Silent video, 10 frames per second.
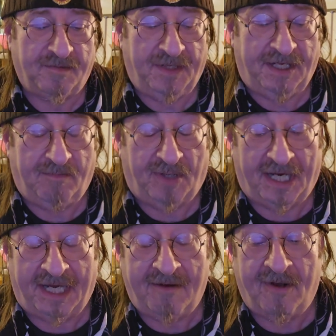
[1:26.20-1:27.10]
me. But
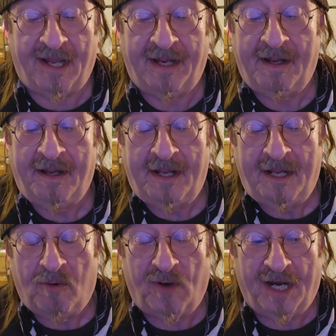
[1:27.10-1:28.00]
anyway,
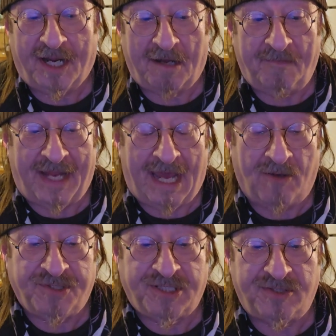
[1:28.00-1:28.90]
what it come
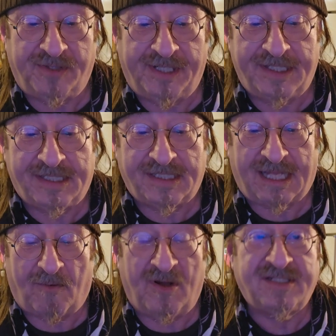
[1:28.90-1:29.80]
down to is
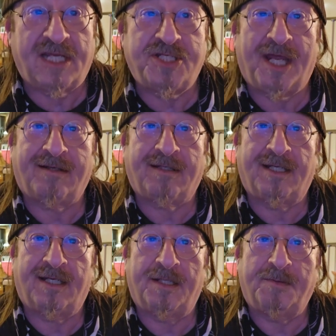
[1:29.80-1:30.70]
that once I checked
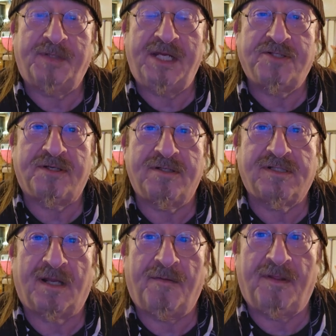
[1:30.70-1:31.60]
the
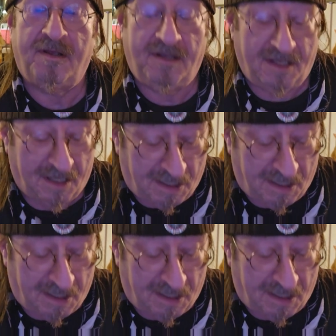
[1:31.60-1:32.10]
features and the